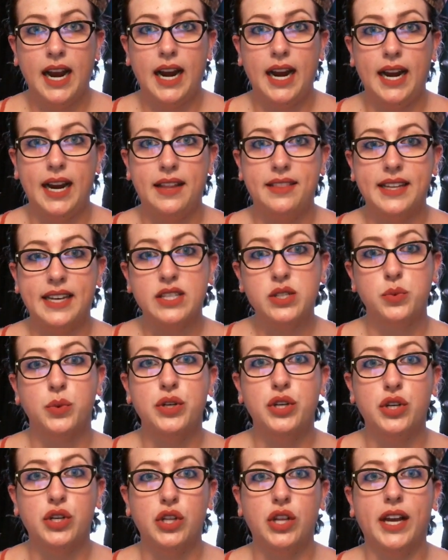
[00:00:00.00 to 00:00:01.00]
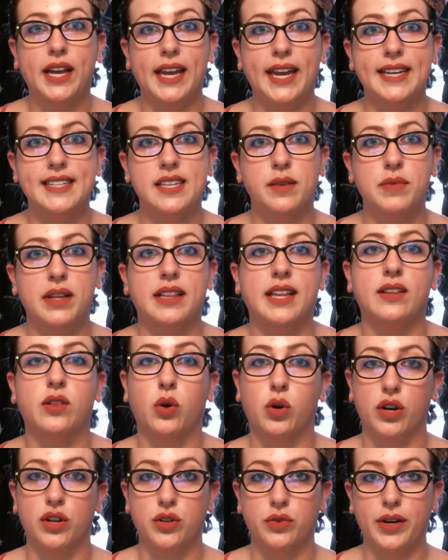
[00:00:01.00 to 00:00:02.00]
and that's when you're looking at something like
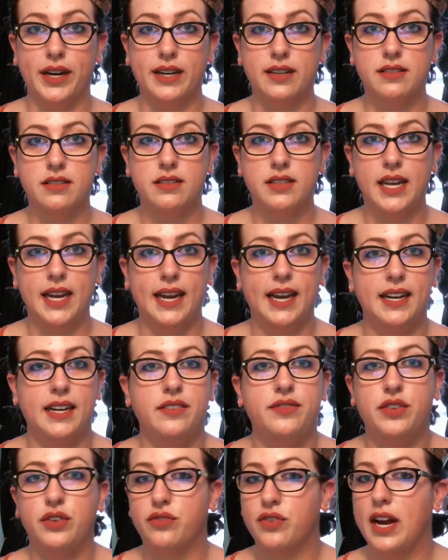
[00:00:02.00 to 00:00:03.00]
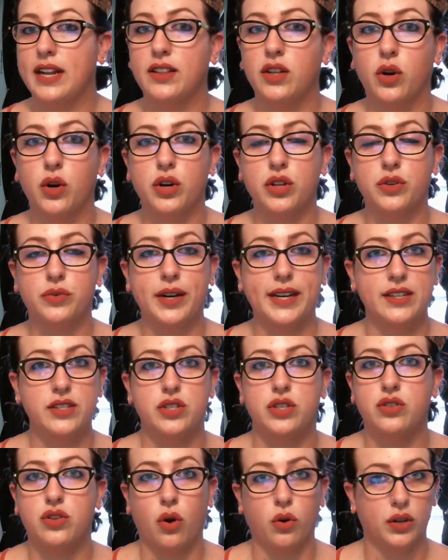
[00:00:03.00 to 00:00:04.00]
Lord of the Rings. And if you've read Lord of the Rings,
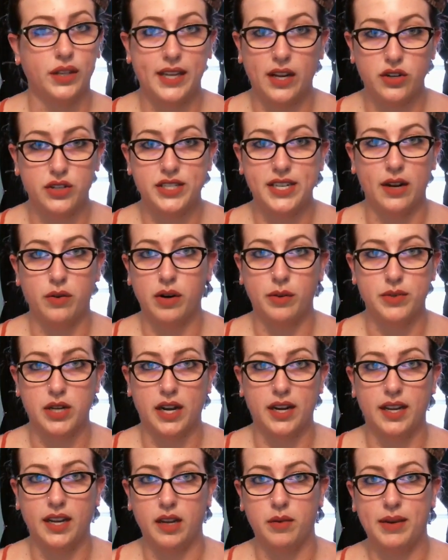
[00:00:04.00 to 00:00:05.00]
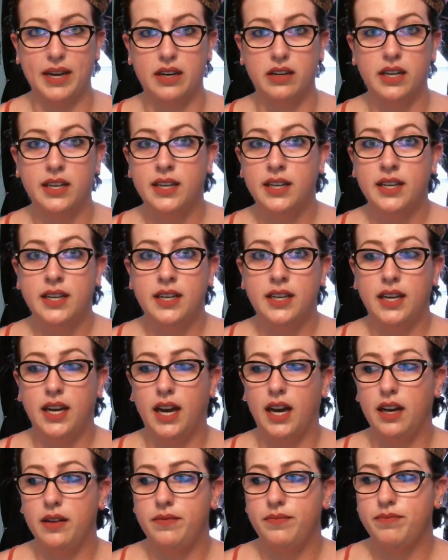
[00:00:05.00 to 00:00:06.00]
you totally understand what I'm talking about.
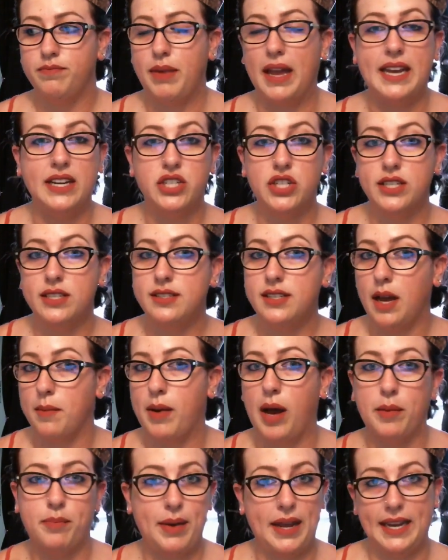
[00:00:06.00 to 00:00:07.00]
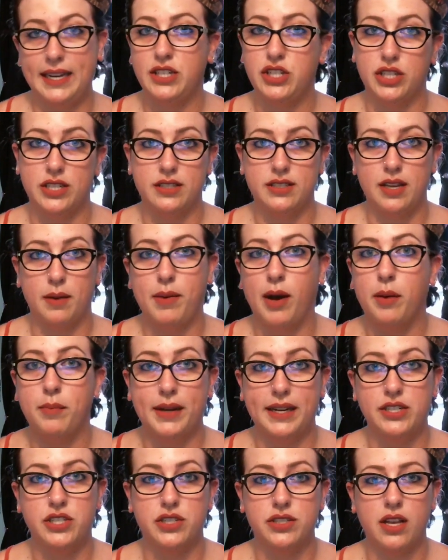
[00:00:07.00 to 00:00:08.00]
Pages upon pages upon
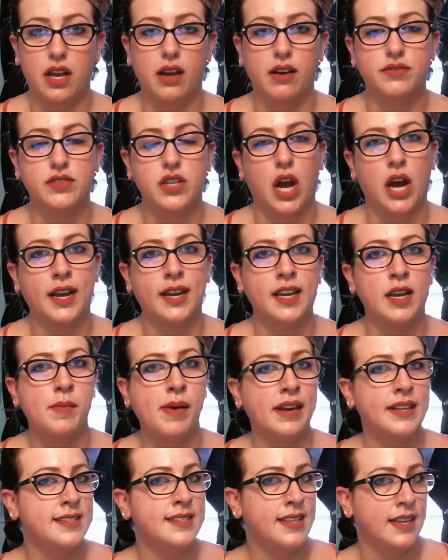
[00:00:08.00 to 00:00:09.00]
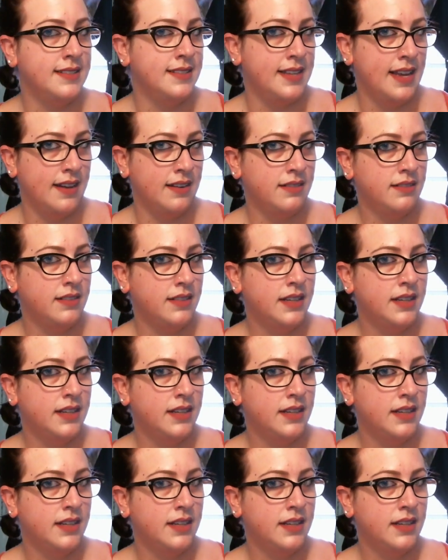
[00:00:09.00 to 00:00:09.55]
pages of talking about a sunset.